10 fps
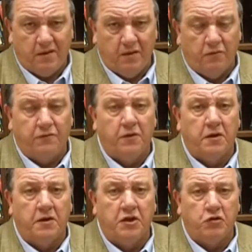on the front of
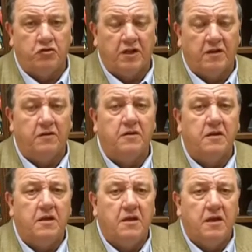the newsletter.
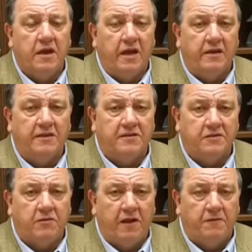And this is
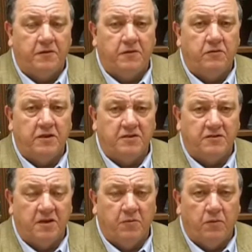great for two reasons.
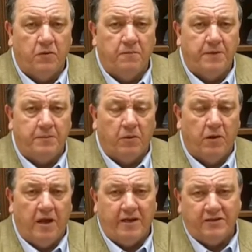Number one, people
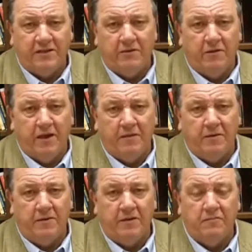like to see their name
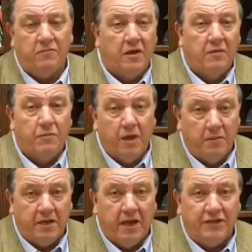in
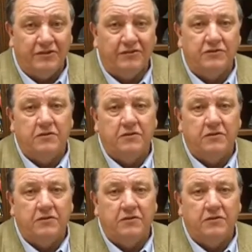publications.